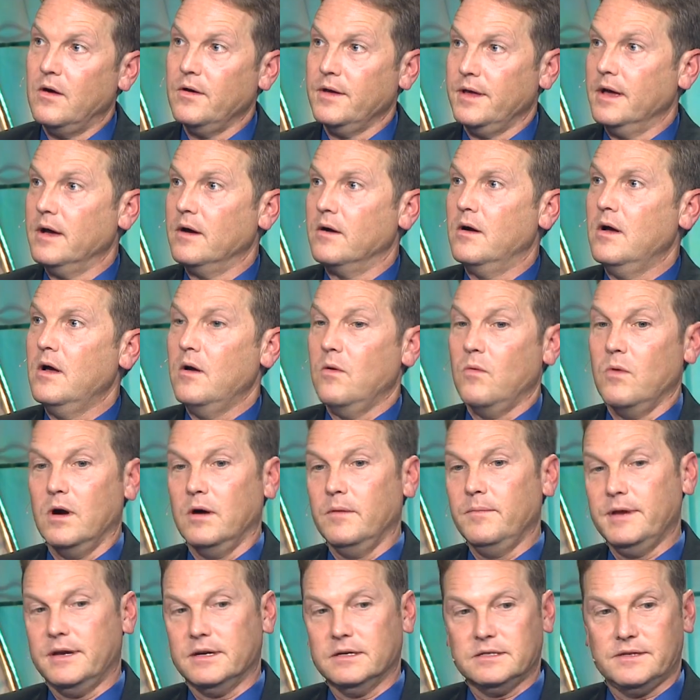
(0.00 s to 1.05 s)
Oh, yeah. Well,
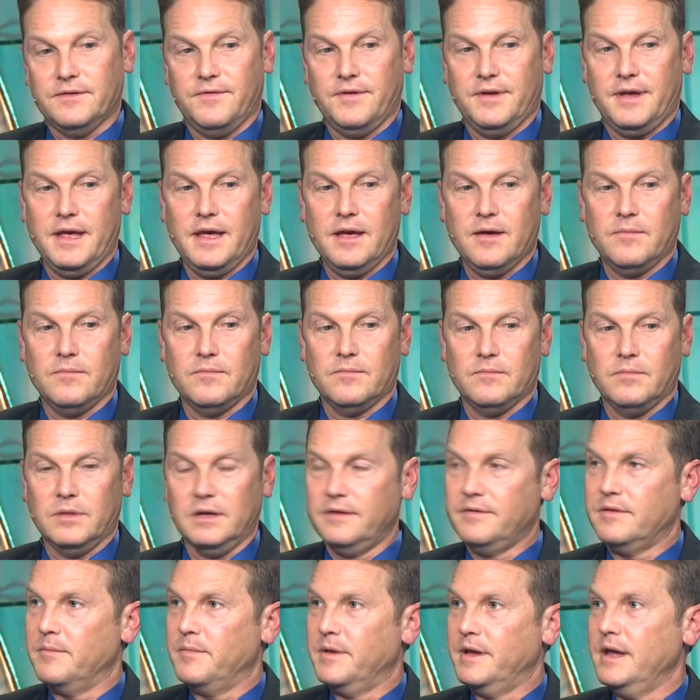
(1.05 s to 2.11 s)
because if you can't
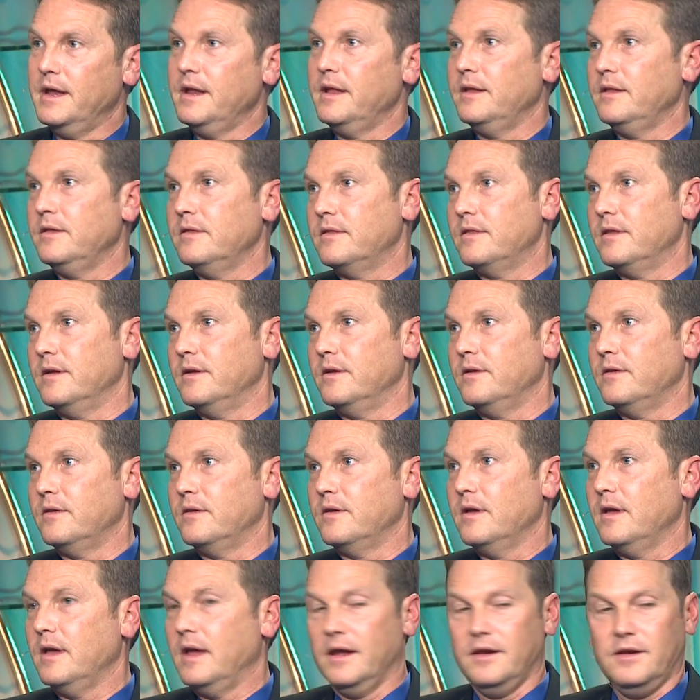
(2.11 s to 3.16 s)
believe the beginning then
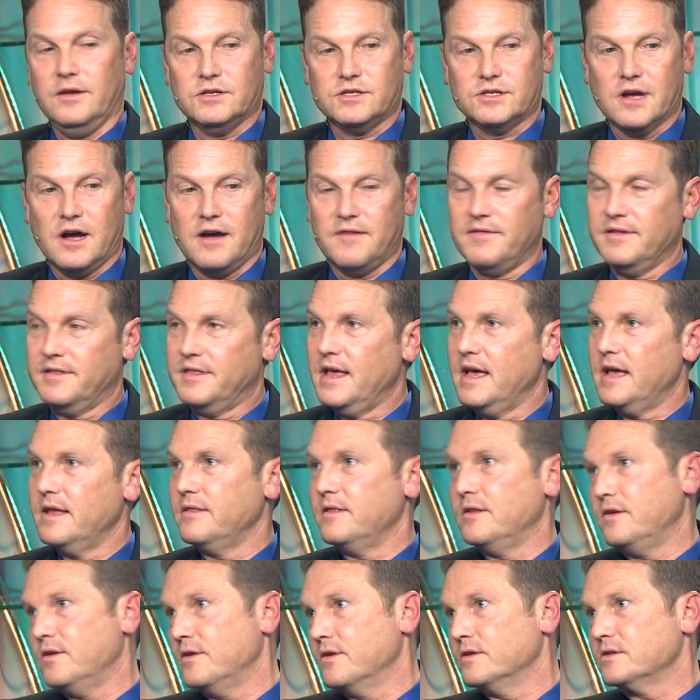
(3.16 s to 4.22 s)
and you scoff at that,
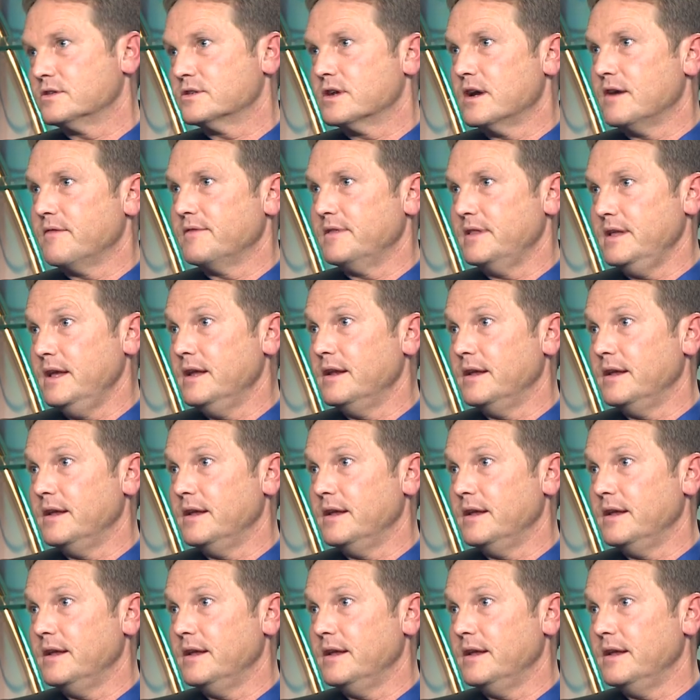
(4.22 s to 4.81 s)
then you're going to scoff at the